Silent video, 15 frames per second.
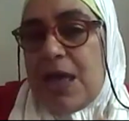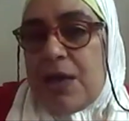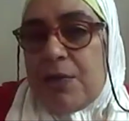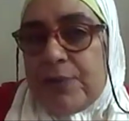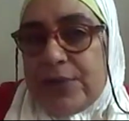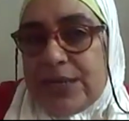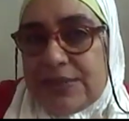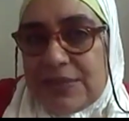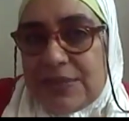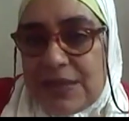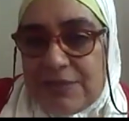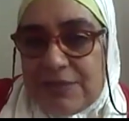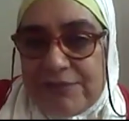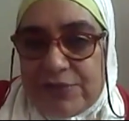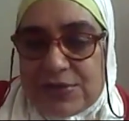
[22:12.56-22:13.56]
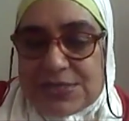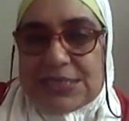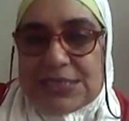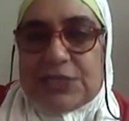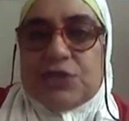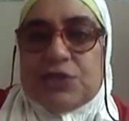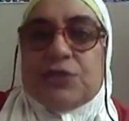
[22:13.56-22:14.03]
read the first
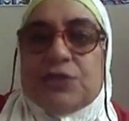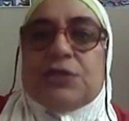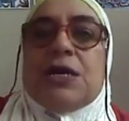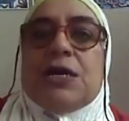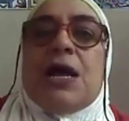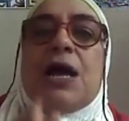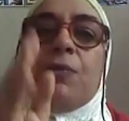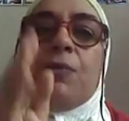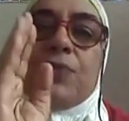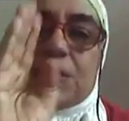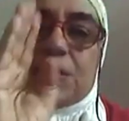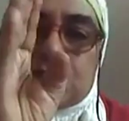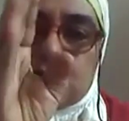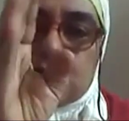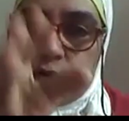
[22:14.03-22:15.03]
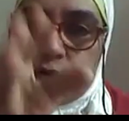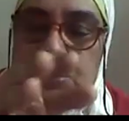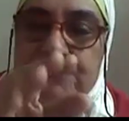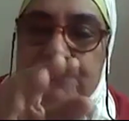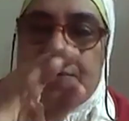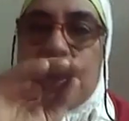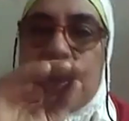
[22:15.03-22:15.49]
letter with its
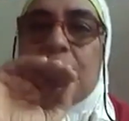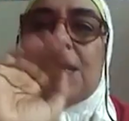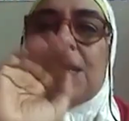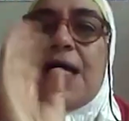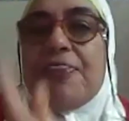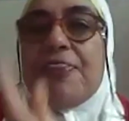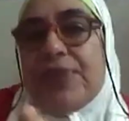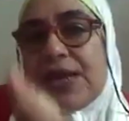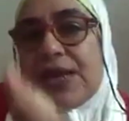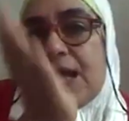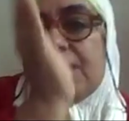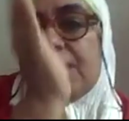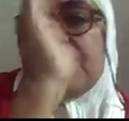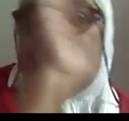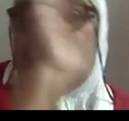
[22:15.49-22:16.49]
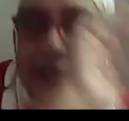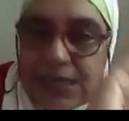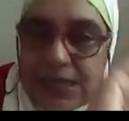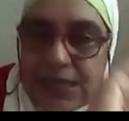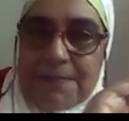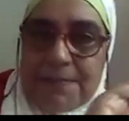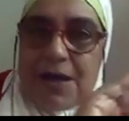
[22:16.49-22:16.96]
short vowel, and then I
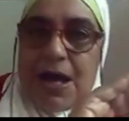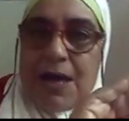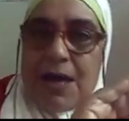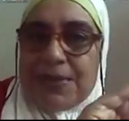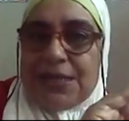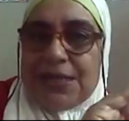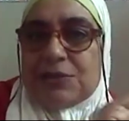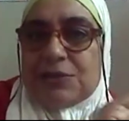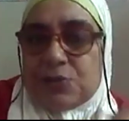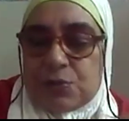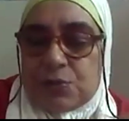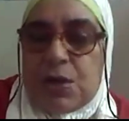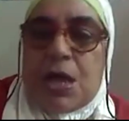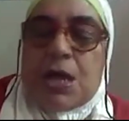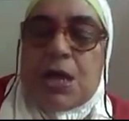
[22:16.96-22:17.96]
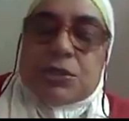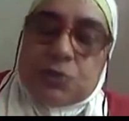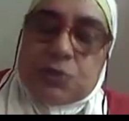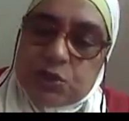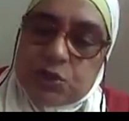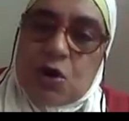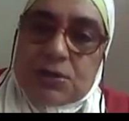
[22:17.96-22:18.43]
begin to
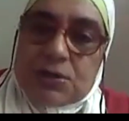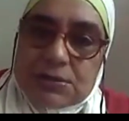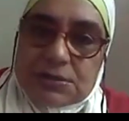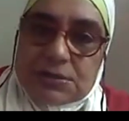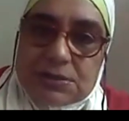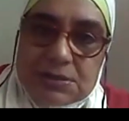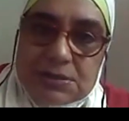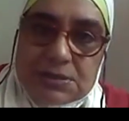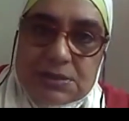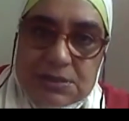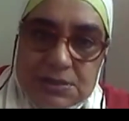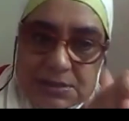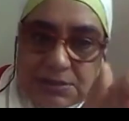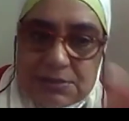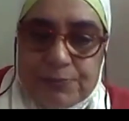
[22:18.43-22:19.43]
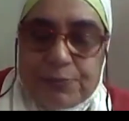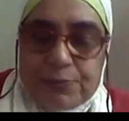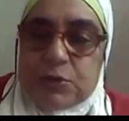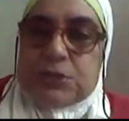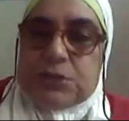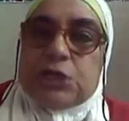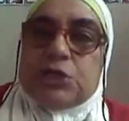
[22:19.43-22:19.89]
start the
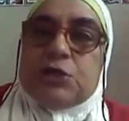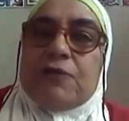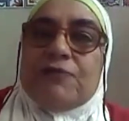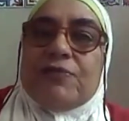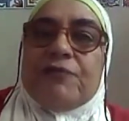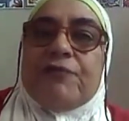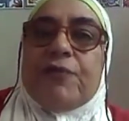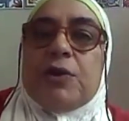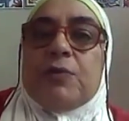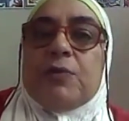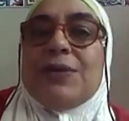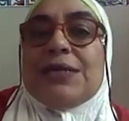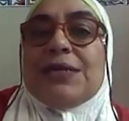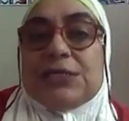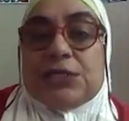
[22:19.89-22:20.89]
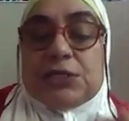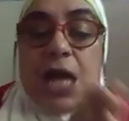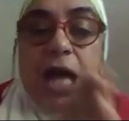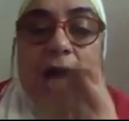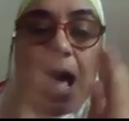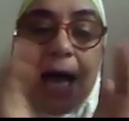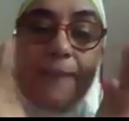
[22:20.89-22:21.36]
pronunciation of the following letter.
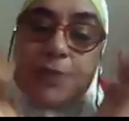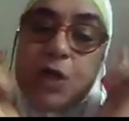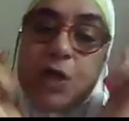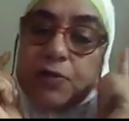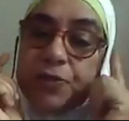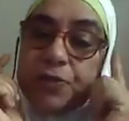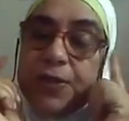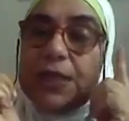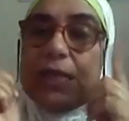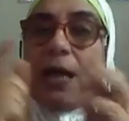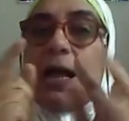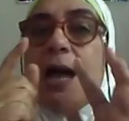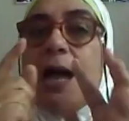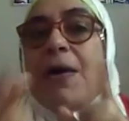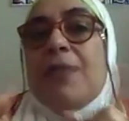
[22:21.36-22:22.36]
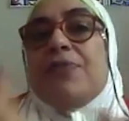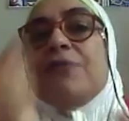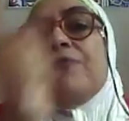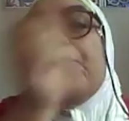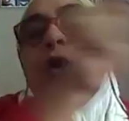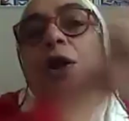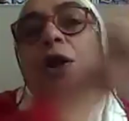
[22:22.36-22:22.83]
I'm not thinking about
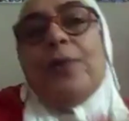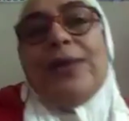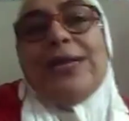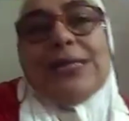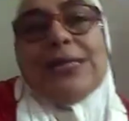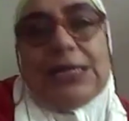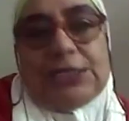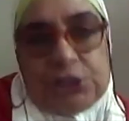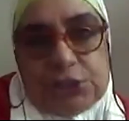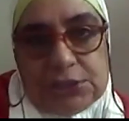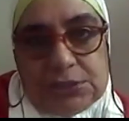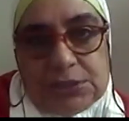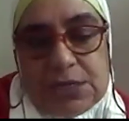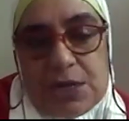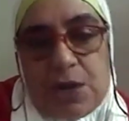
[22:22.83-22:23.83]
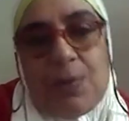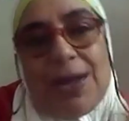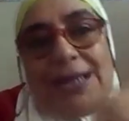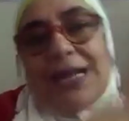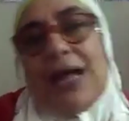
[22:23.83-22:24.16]
the following letter while